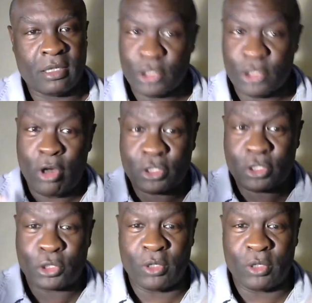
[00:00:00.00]

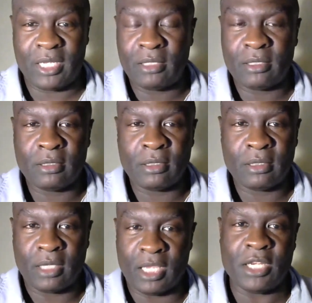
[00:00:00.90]
Yours truly
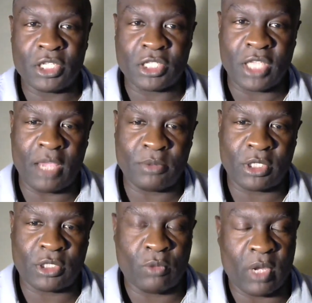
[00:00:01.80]
in the same
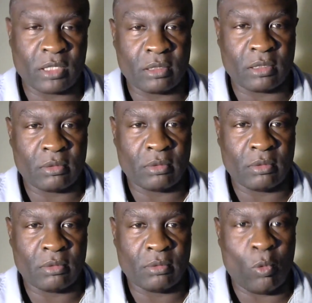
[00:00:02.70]
situation.
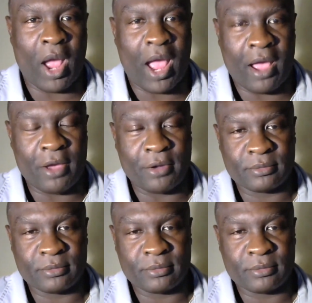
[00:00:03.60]
Wow.